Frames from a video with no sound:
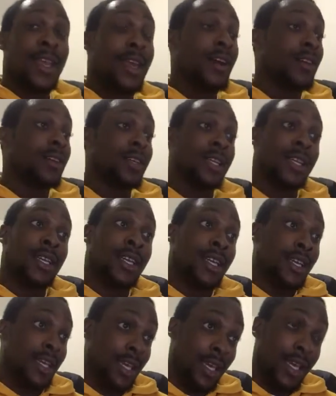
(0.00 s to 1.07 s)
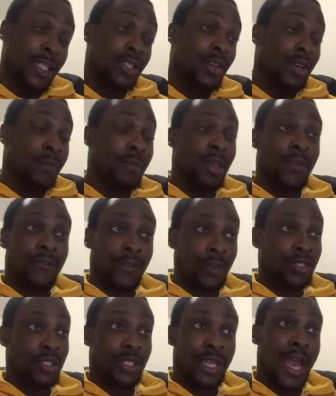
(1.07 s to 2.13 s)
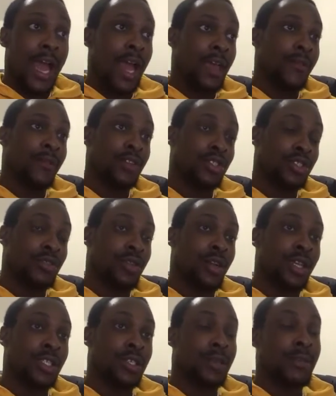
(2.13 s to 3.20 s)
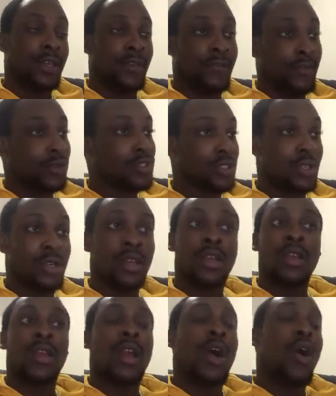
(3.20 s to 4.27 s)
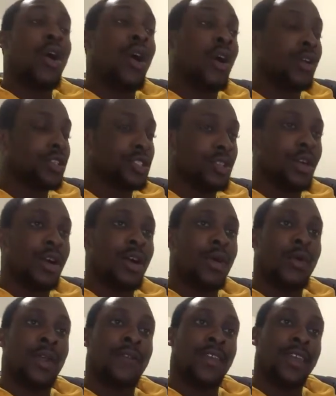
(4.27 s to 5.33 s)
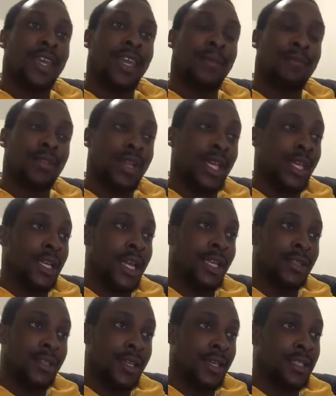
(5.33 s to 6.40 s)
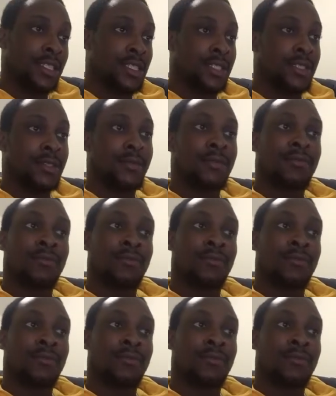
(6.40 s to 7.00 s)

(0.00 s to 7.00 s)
Hell, he is going to be a future guy for sure. He's going to be a future all-star if he keep playing like this.